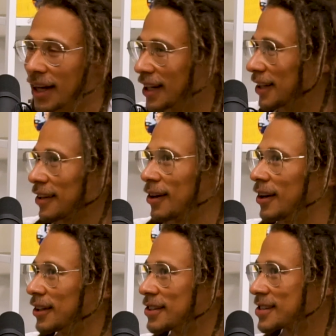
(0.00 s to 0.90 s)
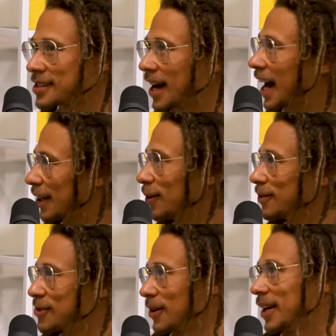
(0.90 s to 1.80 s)
I like to call it just, I
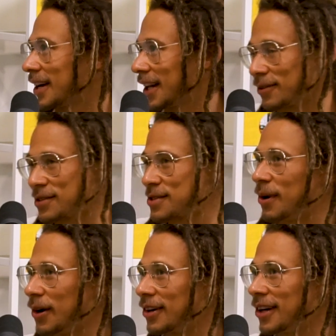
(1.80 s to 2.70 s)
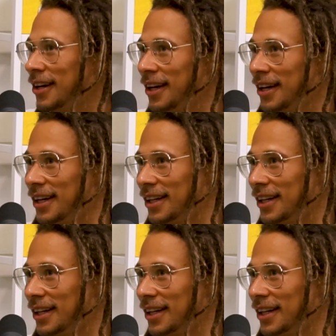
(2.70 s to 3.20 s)
don't drink, I don't smoke. Yeah.